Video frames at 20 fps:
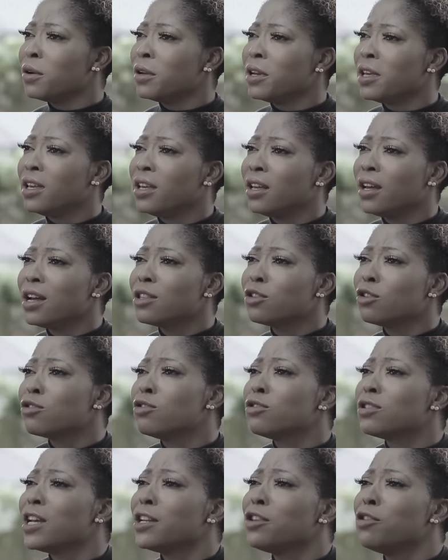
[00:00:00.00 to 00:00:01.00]
Honey, I thought
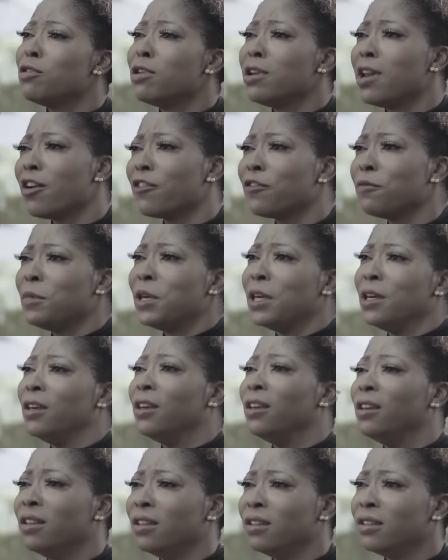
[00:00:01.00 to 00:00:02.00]
you said you love me.